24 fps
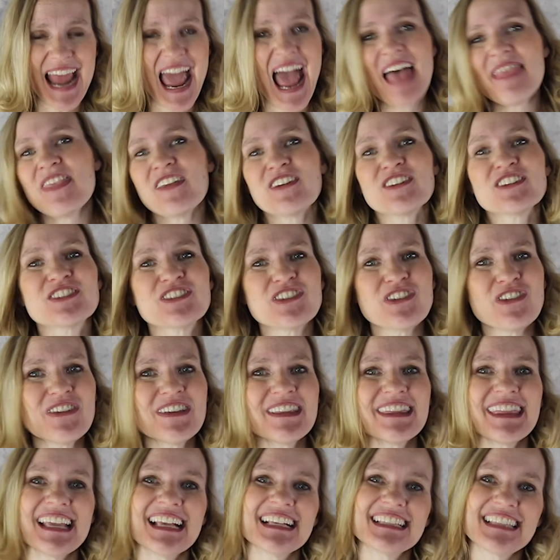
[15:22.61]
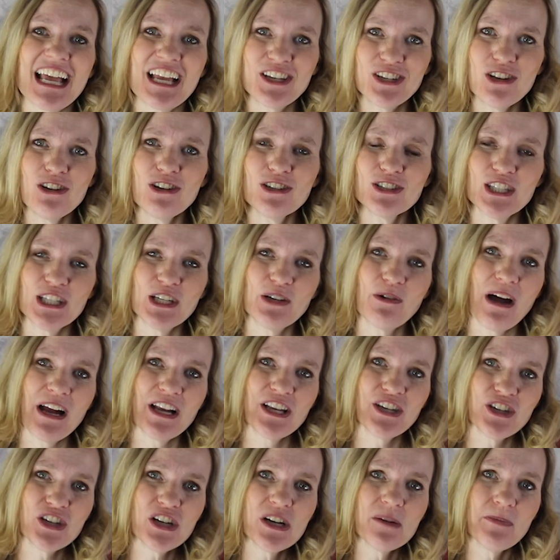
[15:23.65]
and there's certain things that you'll do on
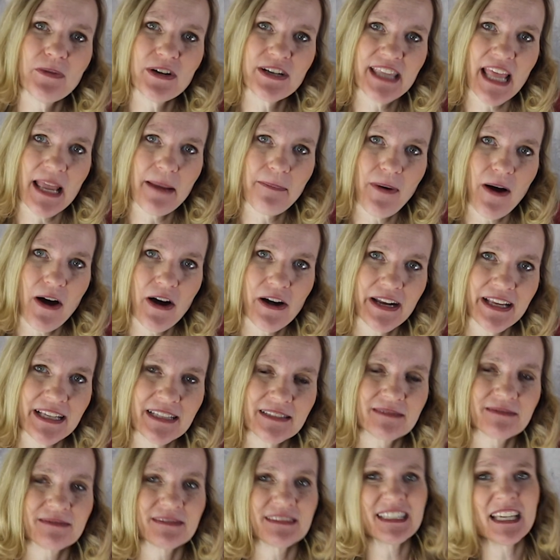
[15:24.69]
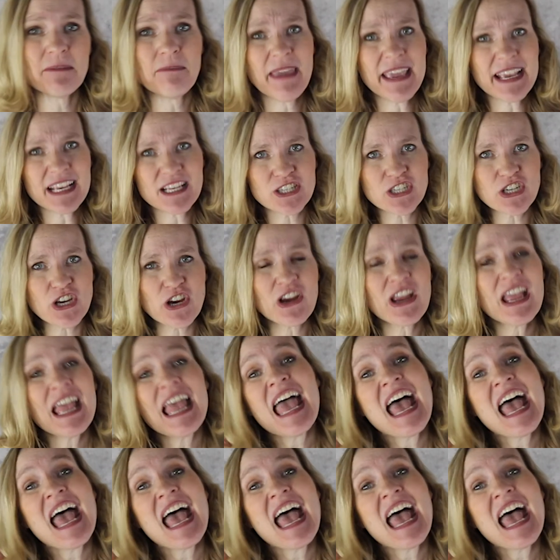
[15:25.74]
your birthday party to make sure